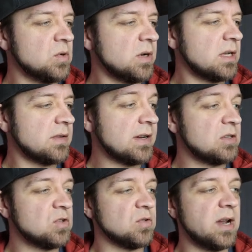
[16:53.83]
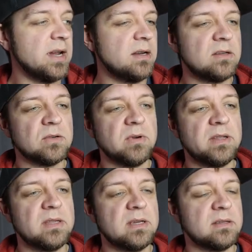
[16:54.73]
shortcuts. I've actually tried to
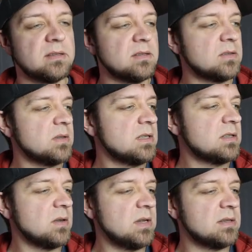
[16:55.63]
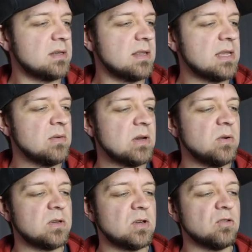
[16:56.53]
run this. And so this is in theory
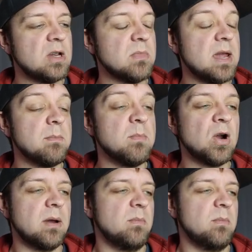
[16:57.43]
going to create my book